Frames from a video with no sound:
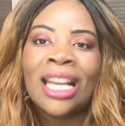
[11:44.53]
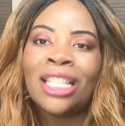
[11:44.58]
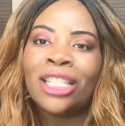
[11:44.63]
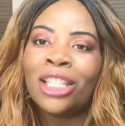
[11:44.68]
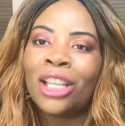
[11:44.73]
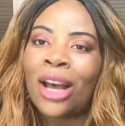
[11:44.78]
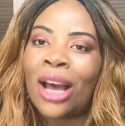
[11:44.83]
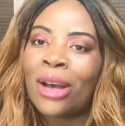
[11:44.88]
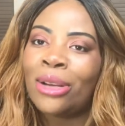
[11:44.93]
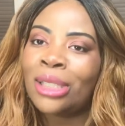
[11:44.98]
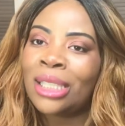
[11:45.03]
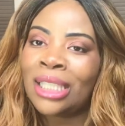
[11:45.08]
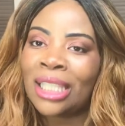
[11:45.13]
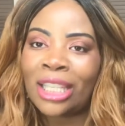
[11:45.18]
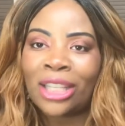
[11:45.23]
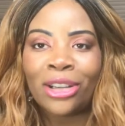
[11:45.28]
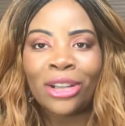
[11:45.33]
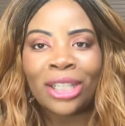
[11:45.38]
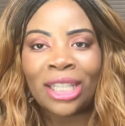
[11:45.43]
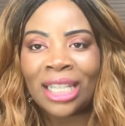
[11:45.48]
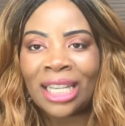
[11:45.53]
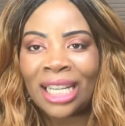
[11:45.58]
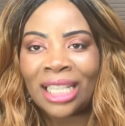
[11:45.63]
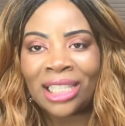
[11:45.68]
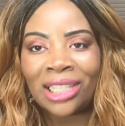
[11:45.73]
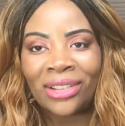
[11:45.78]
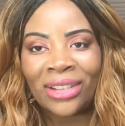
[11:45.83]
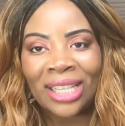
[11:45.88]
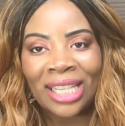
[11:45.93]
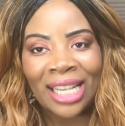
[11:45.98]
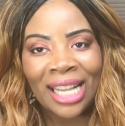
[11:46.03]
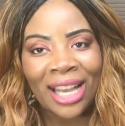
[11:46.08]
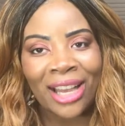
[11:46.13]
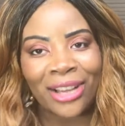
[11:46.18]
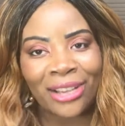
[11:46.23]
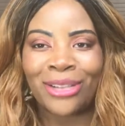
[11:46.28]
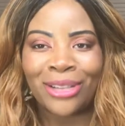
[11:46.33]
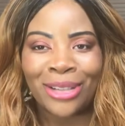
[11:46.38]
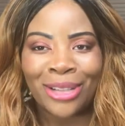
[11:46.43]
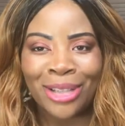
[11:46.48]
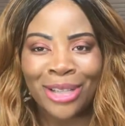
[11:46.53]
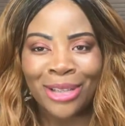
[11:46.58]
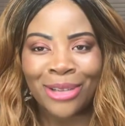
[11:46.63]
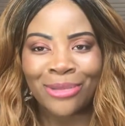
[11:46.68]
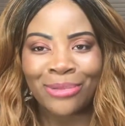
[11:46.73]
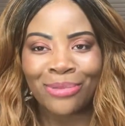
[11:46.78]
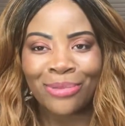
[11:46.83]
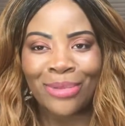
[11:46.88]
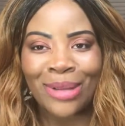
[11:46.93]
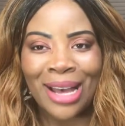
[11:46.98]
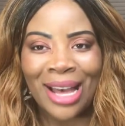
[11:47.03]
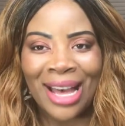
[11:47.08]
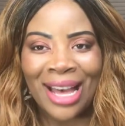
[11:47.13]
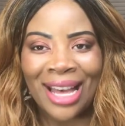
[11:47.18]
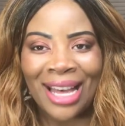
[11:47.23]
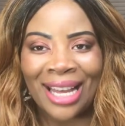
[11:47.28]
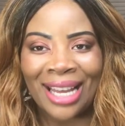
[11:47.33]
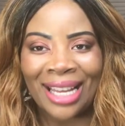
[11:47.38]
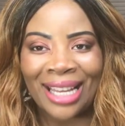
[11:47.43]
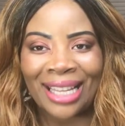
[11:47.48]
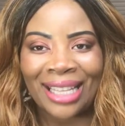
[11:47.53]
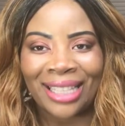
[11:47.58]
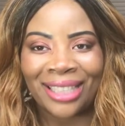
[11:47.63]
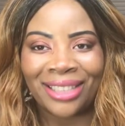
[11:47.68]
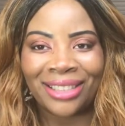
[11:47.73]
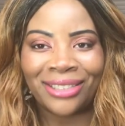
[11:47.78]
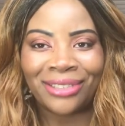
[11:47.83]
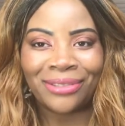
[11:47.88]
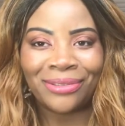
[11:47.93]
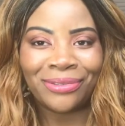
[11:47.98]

So I'll see you on the next video. Bye.